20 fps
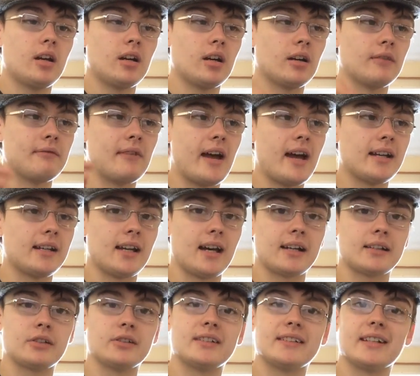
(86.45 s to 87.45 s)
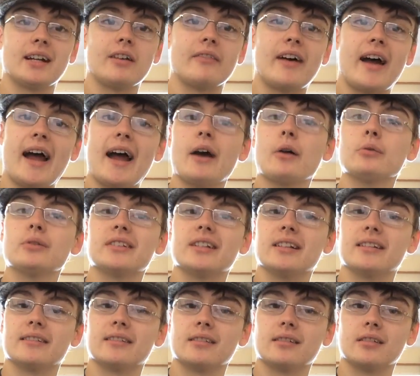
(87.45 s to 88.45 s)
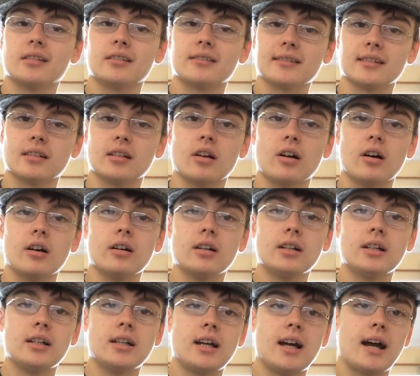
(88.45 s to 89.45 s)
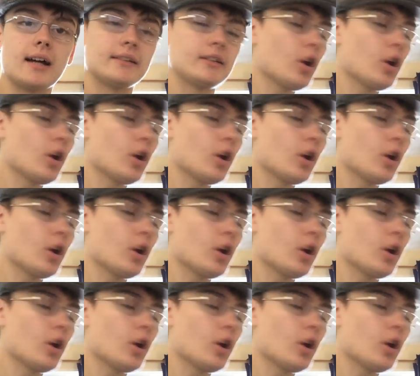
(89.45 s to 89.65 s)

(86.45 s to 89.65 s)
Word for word: and then I could sell the houses as a lot. I